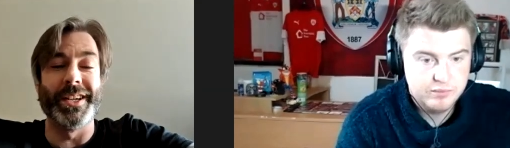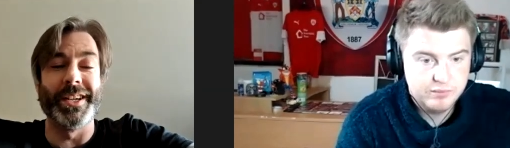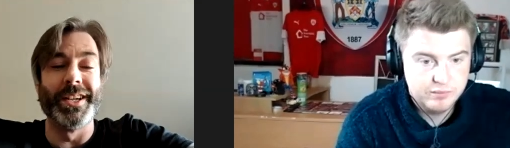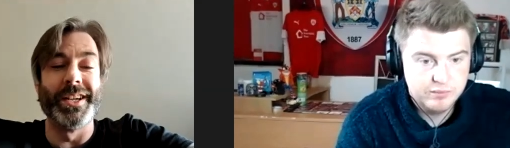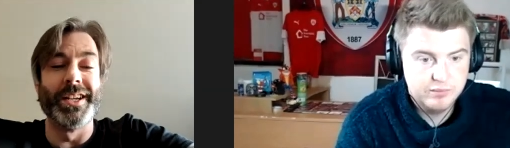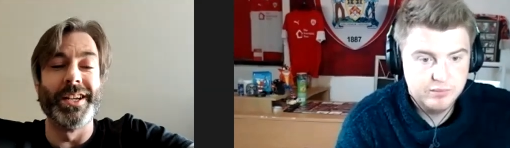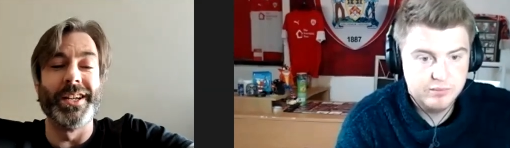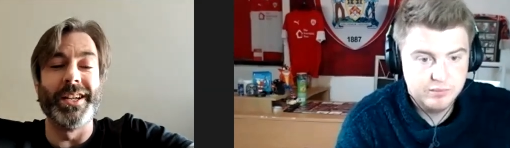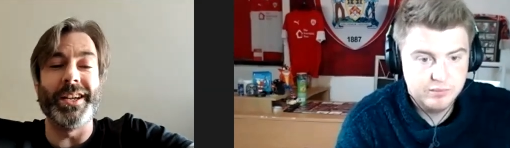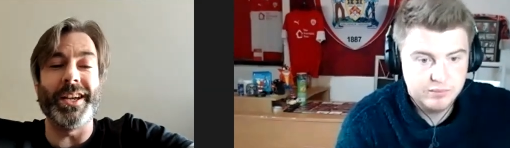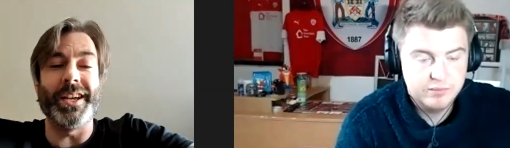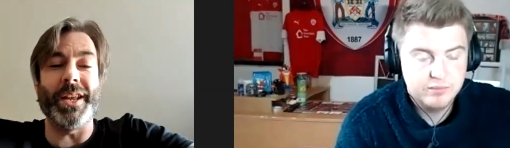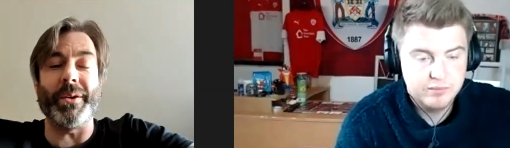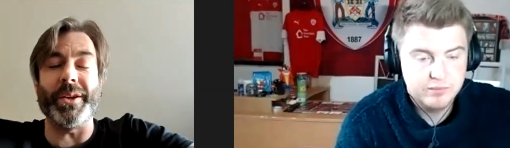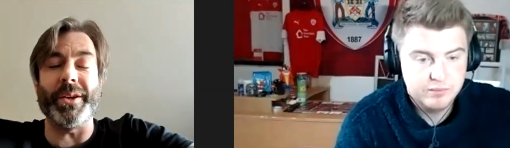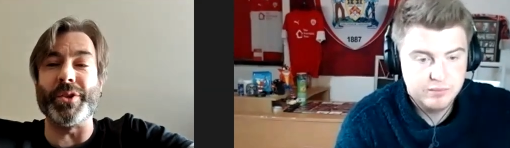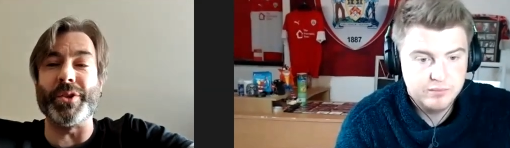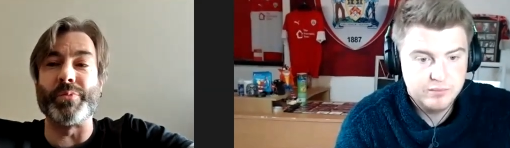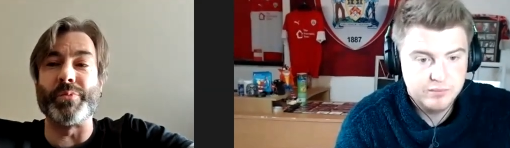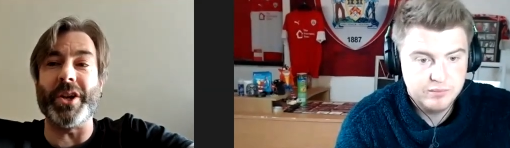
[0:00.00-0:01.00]
Speaker 1: Mm. You know, I
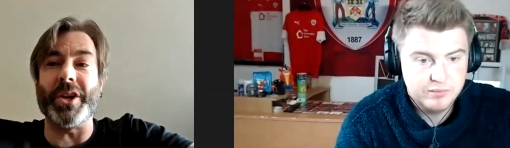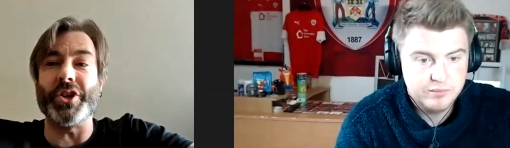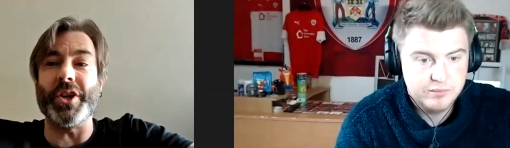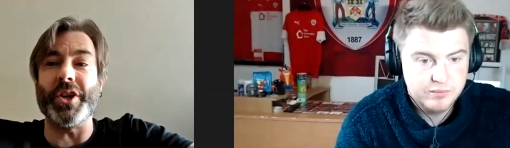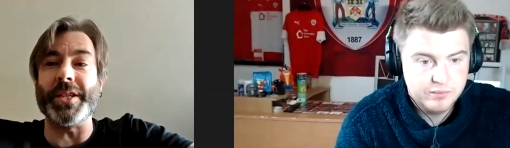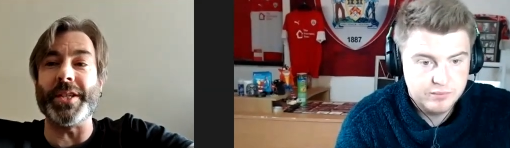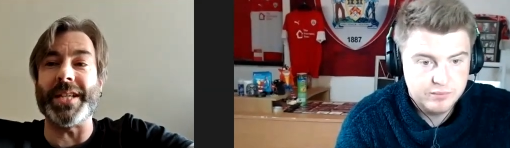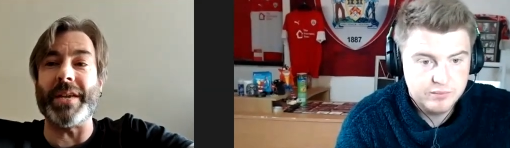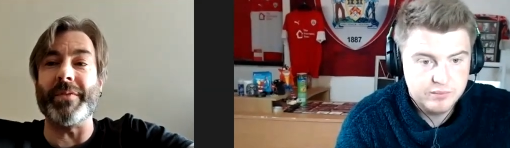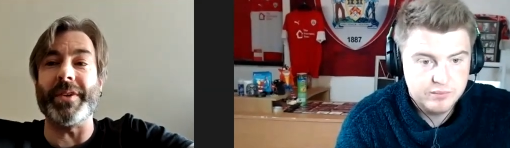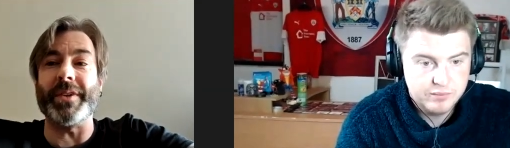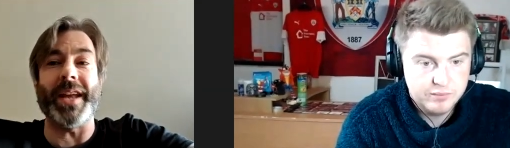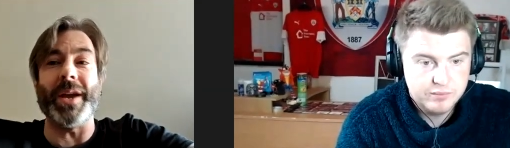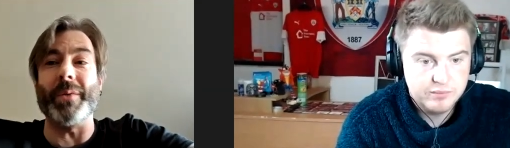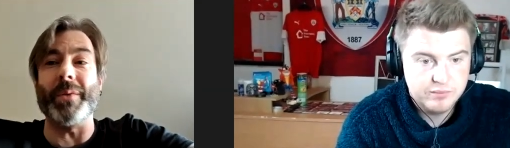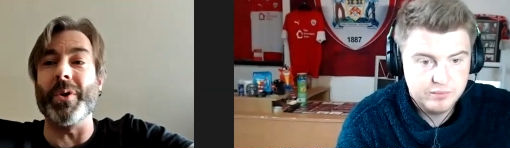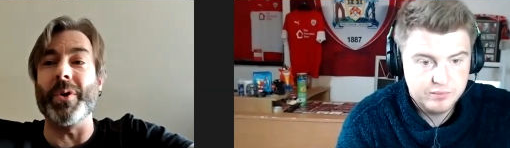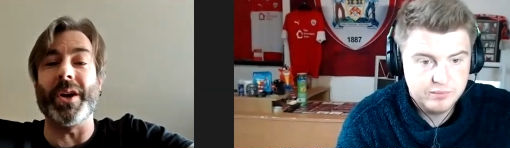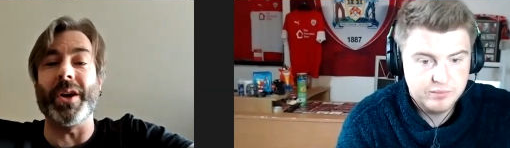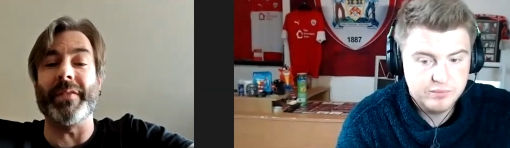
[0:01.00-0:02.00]
use spreadsheets every day in
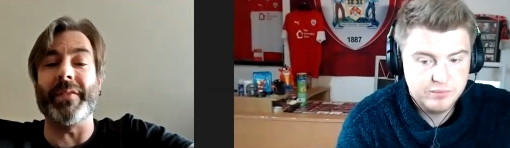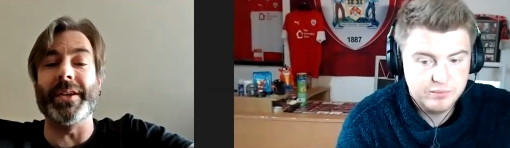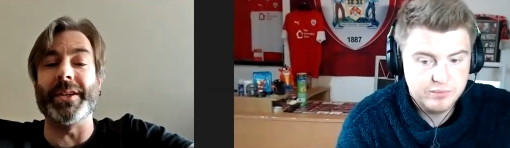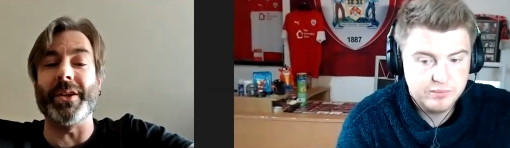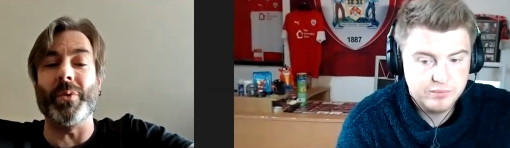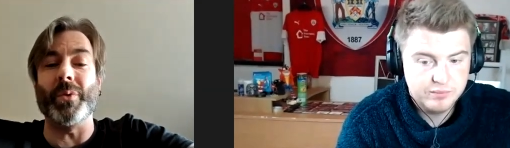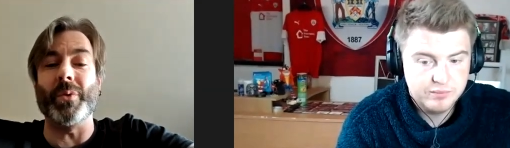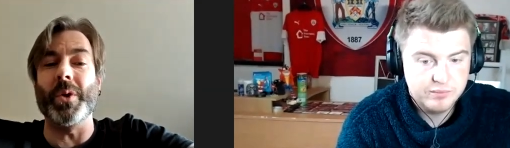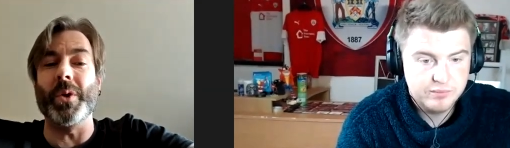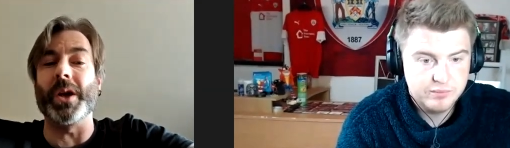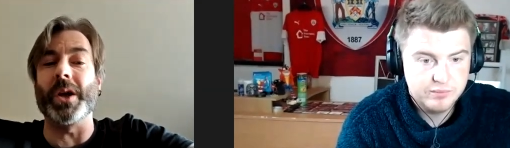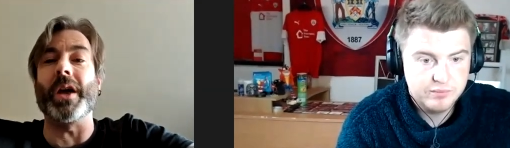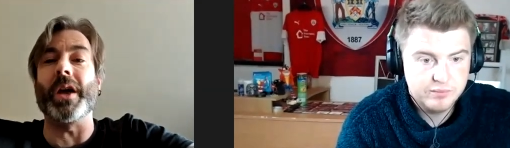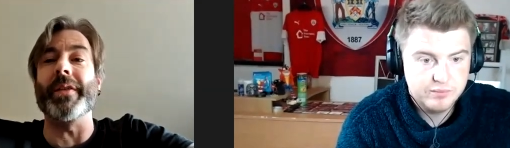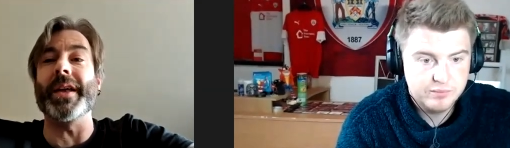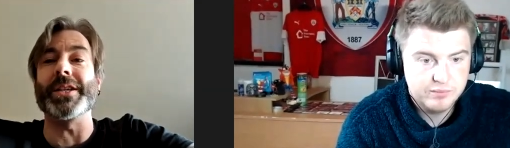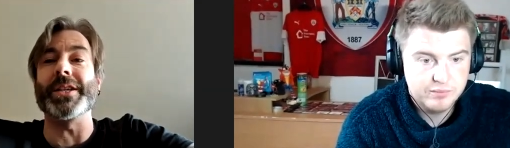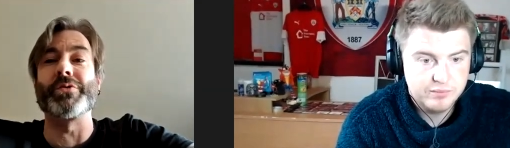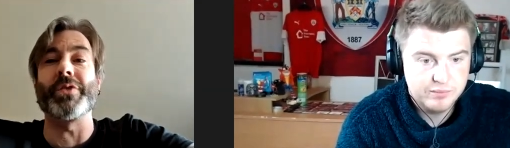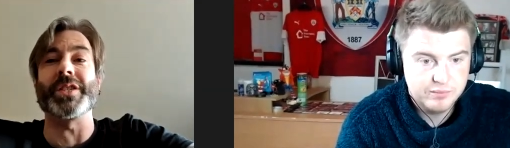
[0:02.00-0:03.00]
work, and they don't work like
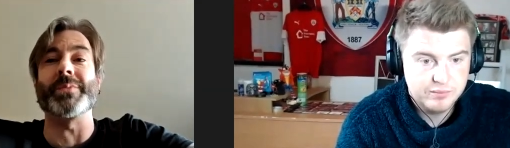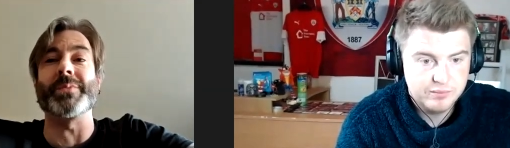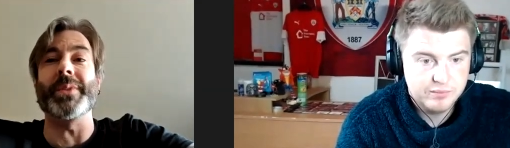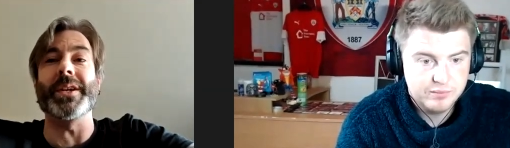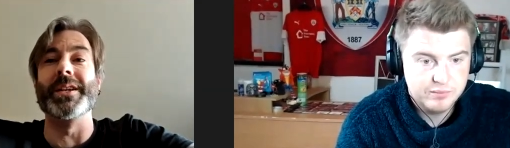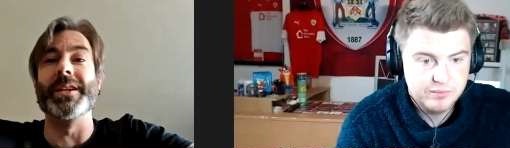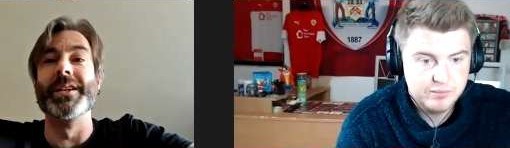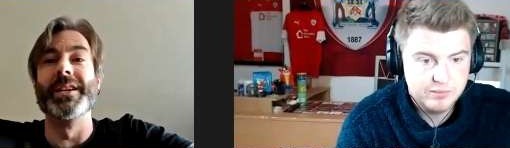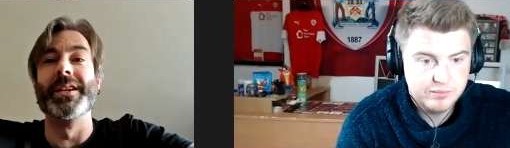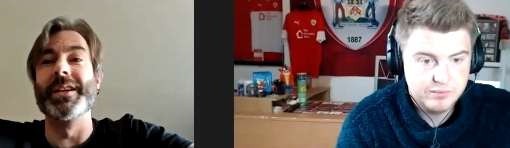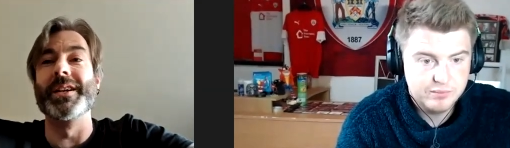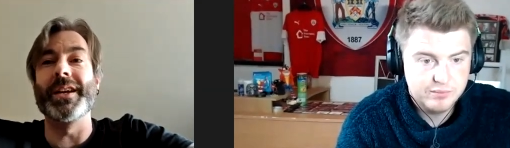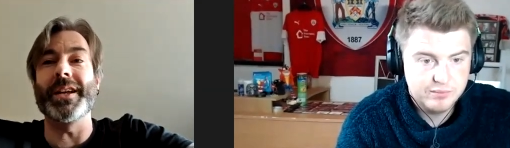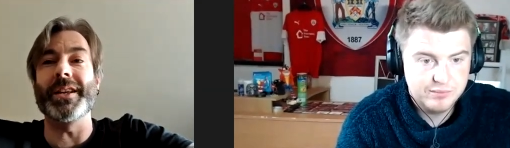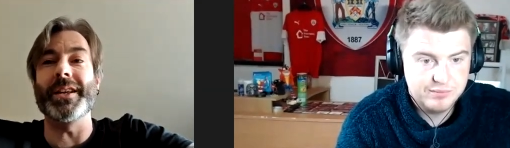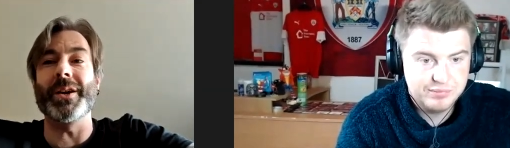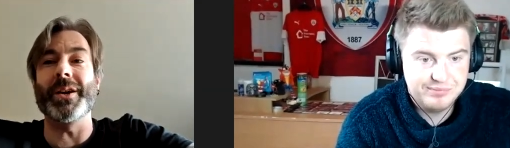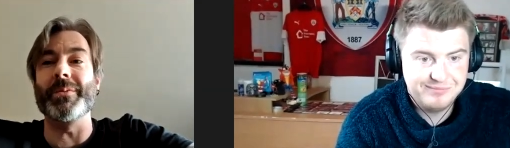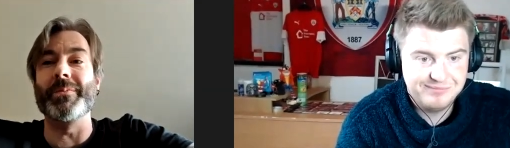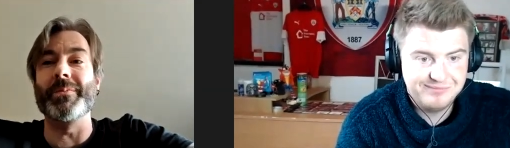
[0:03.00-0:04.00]
this. Trust me. You know,